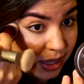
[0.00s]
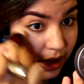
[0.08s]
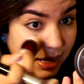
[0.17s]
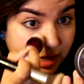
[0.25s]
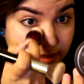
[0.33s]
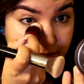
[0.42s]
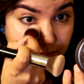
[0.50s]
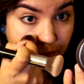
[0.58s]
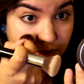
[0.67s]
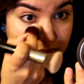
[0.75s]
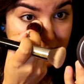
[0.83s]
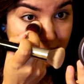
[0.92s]
eyes
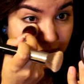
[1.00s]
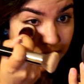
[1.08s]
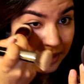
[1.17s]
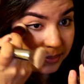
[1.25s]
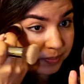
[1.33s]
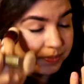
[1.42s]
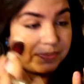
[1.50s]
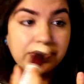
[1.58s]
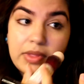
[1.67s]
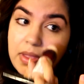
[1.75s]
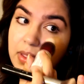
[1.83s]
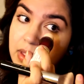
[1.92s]
mostly,
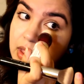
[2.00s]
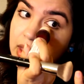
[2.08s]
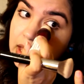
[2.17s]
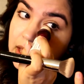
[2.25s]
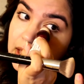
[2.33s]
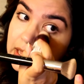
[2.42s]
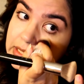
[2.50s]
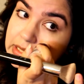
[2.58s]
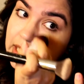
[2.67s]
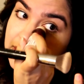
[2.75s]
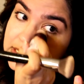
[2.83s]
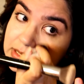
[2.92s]
and
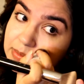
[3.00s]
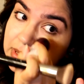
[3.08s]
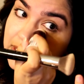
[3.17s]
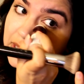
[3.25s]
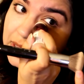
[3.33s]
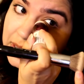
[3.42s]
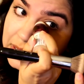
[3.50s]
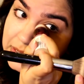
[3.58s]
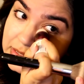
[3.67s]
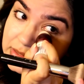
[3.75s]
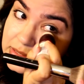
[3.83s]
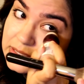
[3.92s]
that's because